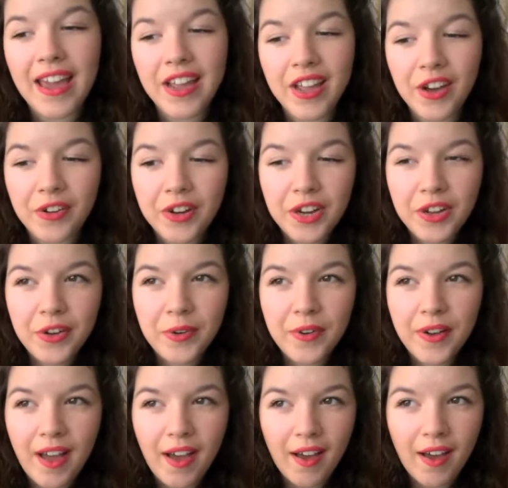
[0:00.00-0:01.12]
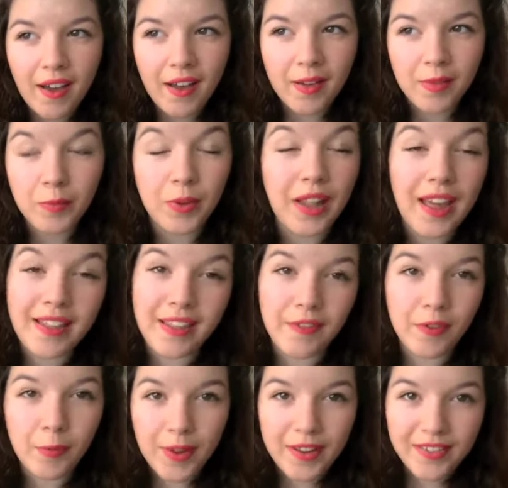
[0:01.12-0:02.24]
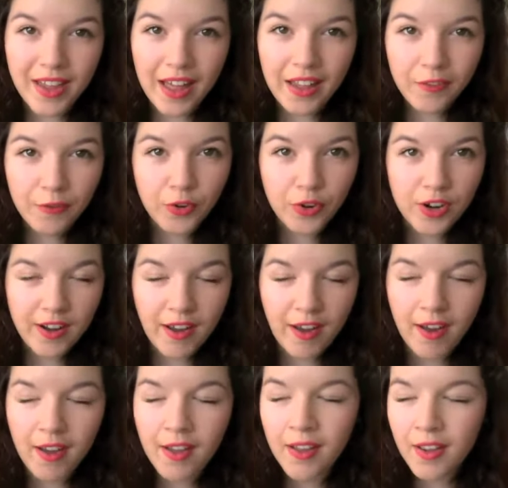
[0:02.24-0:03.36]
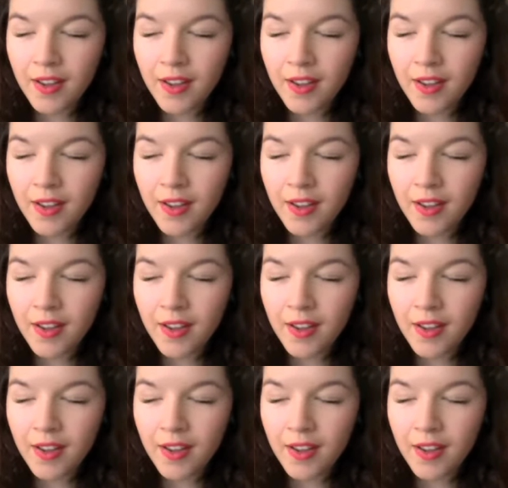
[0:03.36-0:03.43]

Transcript: live in West California.